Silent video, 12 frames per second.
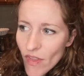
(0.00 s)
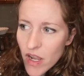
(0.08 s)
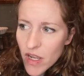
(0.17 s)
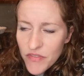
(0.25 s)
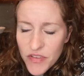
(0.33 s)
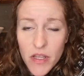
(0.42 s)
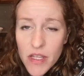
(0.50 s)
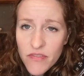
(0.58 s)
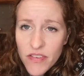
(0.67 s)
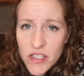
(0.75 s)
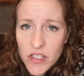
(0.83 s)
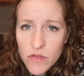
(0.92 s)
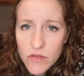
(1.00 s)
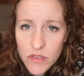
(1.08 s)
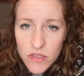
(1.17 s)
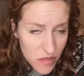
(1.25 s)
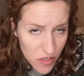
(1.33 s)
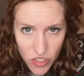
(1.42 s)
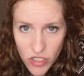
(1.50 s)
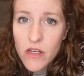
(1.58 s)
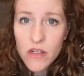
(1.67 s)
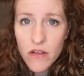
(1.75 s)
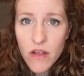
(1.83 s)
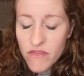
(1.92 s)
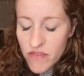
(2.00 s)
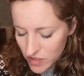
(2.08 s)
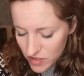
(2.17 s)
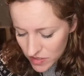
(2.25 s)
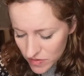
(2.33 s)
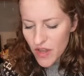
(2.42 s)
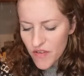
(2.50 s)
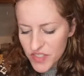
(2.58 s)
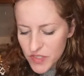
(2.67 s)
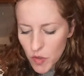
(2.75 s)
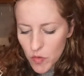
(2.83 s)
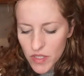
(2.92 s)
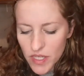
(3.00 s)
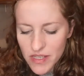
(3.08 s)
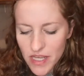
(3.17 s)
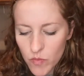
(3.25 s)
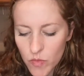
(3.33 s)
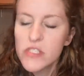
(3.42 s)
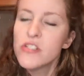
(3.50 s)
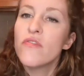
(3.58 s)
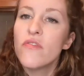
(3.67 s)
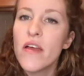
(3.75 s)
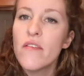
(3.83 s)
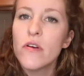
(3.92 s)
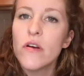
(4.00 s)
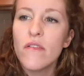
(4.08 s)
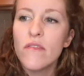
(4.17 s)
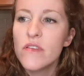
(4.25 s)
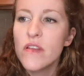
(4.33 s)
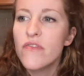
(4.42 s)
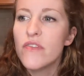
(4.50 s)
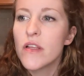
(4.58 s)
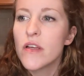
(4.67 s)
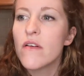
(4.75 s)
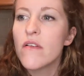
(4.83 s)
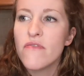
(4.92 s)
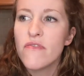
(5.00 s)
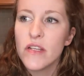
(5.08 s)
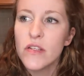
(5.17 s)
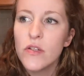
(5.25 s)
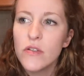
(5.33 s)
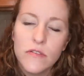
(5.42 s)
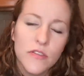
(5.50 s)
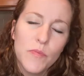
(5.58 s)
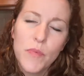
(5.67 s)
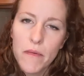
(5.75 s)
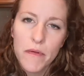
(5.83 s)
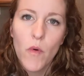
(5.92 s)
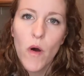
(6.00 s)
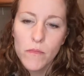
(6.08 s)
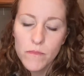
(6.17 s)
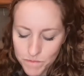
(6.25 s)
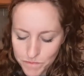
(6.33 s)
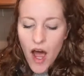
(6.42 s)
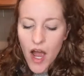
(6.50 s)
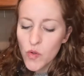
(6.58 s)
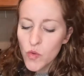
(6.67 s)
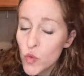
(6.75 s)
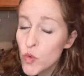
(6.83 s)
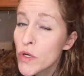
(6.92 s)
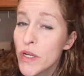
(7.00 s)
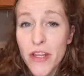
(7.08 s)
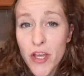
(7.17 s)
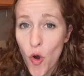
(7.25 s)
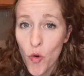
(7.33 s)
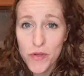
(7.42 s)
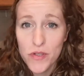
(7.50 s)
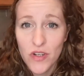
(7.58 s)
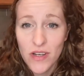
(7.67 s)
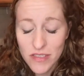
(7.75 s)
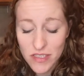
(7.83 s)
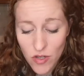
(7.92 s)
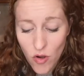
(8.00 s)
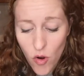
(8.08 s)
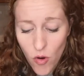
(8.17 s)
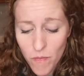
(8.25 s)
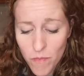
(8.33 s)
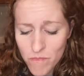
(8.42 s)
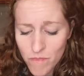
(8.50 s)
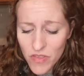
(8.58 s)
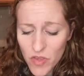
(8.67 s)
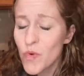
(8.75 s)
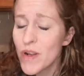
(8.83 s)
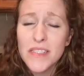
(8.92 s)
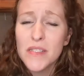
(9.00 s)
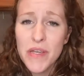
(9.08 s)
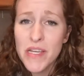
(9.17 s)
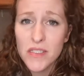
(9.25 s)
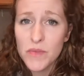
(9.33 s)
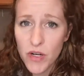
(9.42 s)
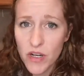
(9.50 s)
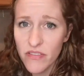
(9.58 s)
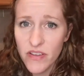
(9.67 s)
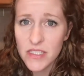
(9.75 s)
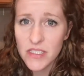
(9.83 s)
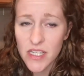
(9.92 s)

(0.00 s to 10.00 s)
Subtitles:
If you like Fig Newtons, you're gonna love this. If you don't like that rich flavor of the filling of Fig Newton, you probably won't. I really hope you try this at home. The recipe is perfect.